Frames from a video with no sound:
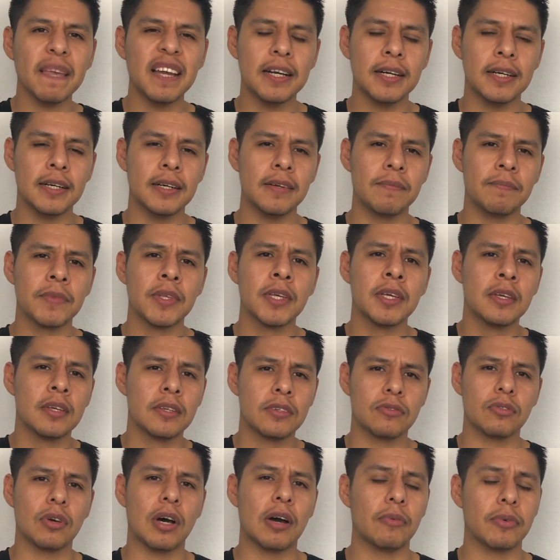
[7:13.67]

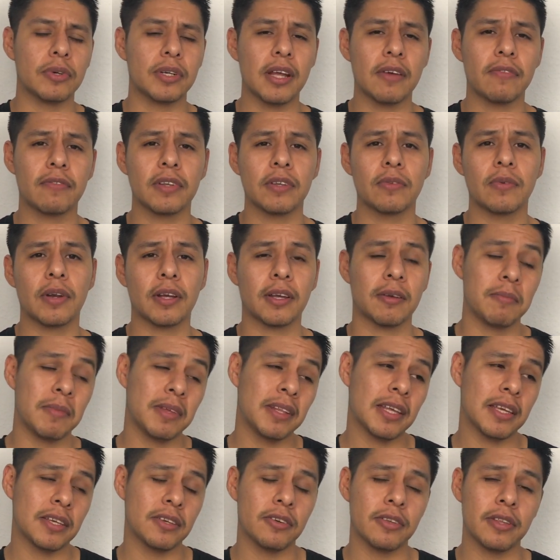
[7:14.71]
So I would definitely
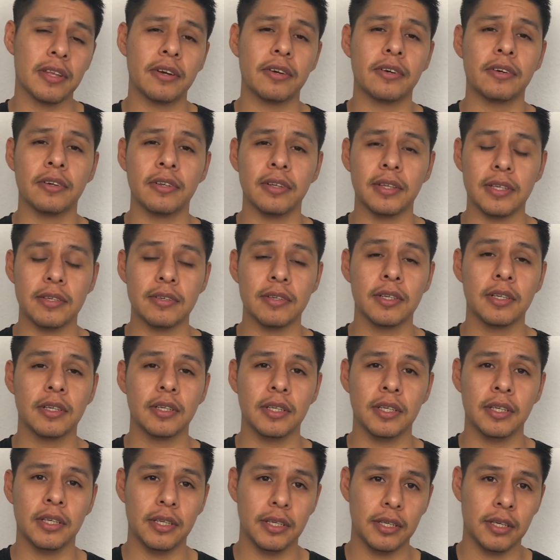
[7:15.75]
recommend that you're there early
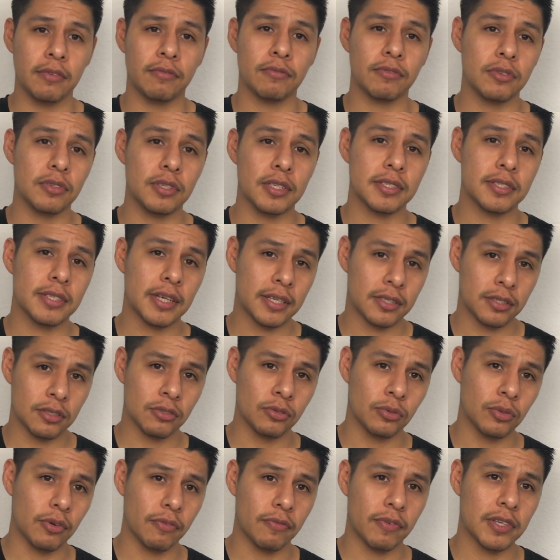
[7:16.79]
if you decide to
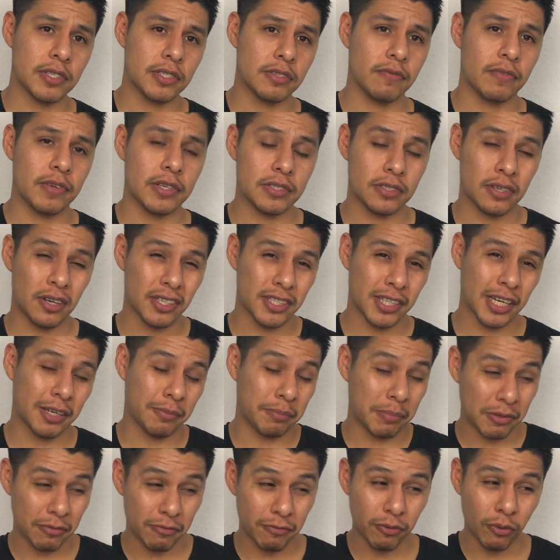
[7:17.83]
do a face-to-face
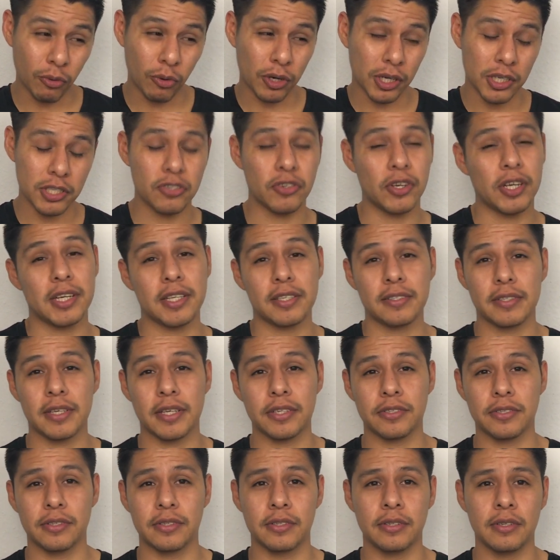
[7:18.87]
contact before a training
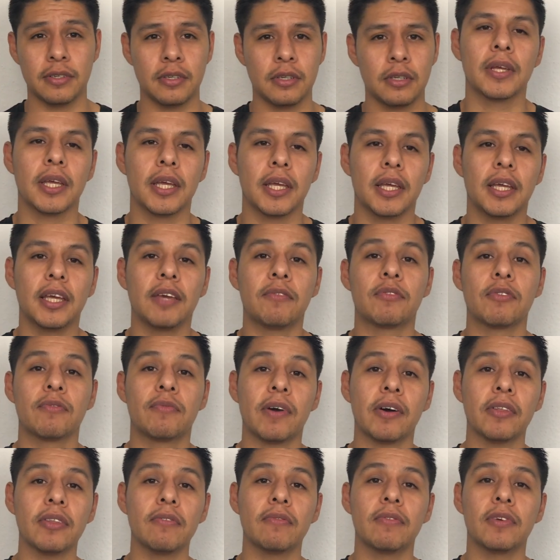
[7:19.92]
session. If you
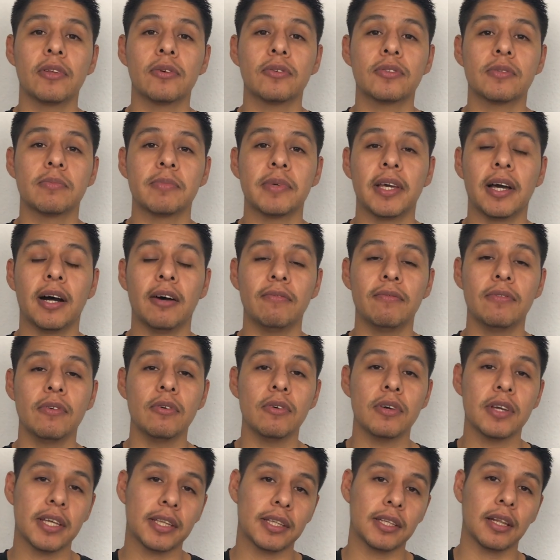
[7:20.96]
found the video to be
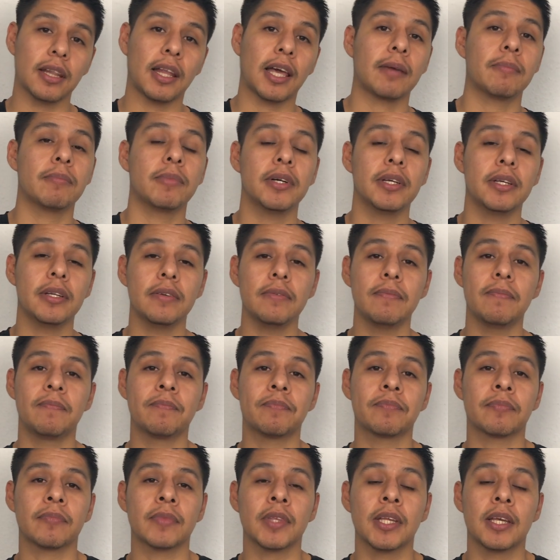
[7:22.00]
helpful, hit the like button.
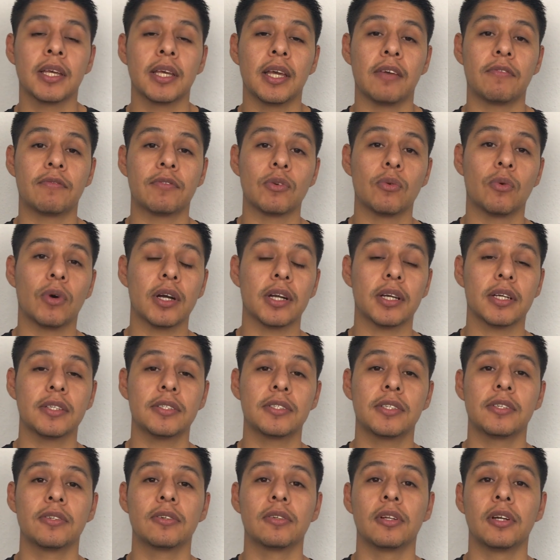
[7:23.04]
If you want to
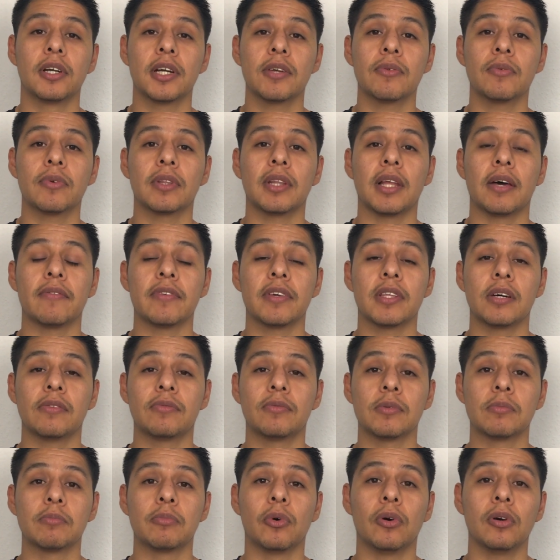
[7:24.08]
continue learning with La Vida
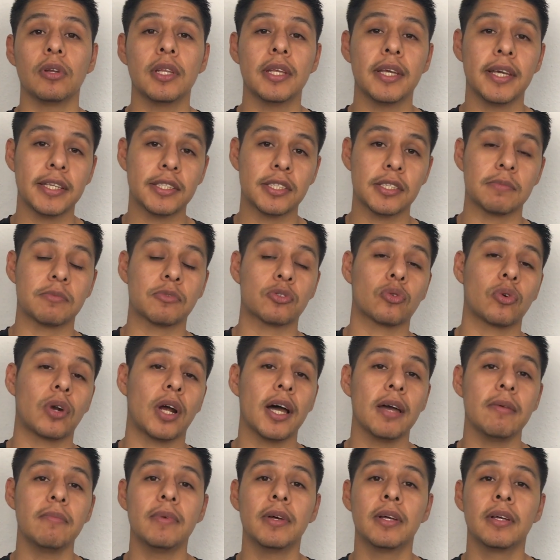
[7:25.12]
Futbol, hit
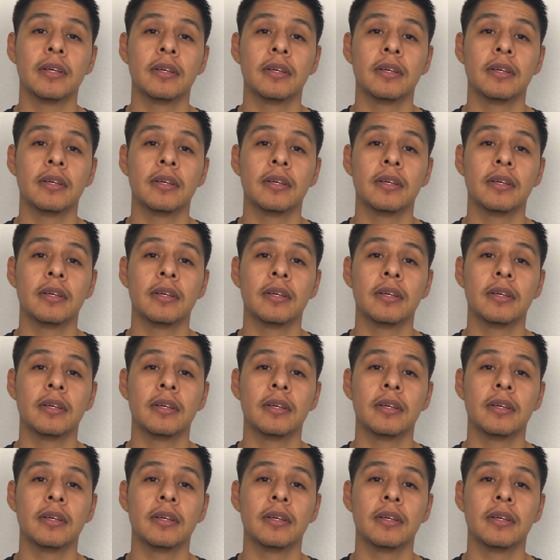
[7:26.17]
subscribe.